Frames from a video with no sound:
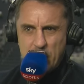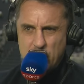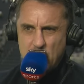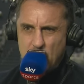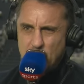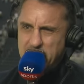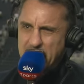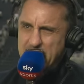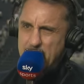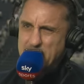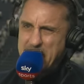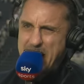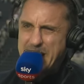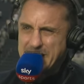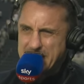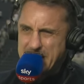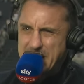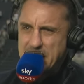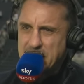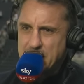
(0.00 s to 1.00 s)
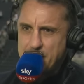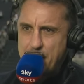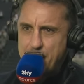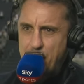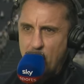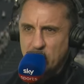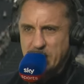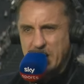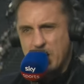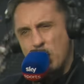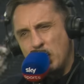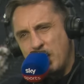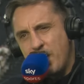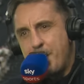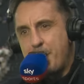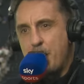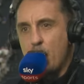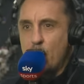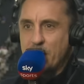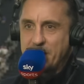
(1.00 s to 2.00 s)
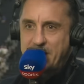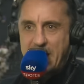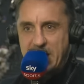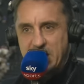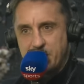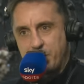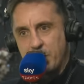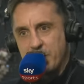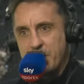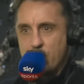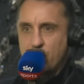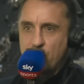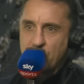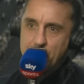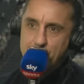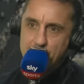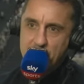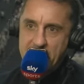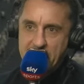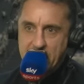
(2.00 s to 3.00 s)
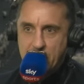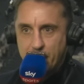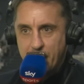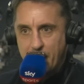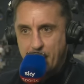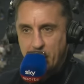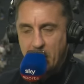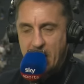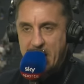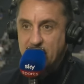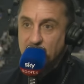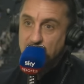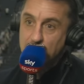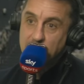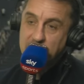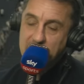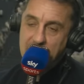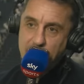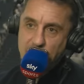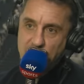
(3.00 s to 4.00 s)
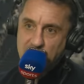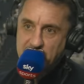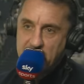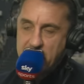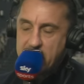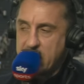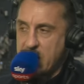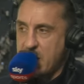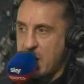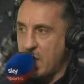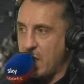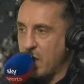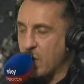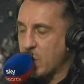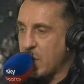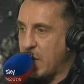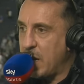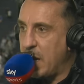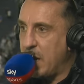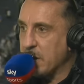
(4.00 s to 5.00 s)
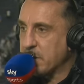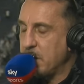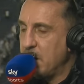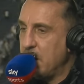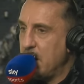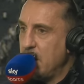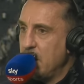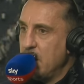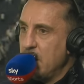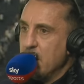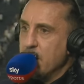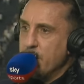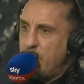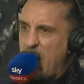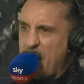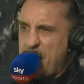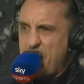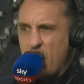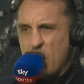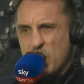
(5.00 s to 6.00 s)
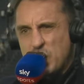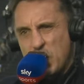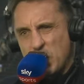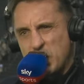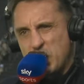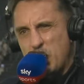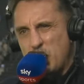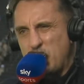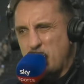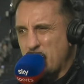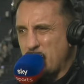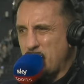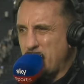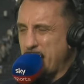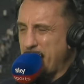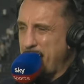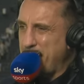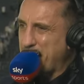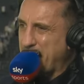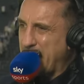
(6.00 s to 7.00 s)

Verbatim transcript: It was almost like he was asking to be booked. I know Liverpool were desperate. They were trying to break up the play, and sometimes you take a yellow card. But I thought Jota was just.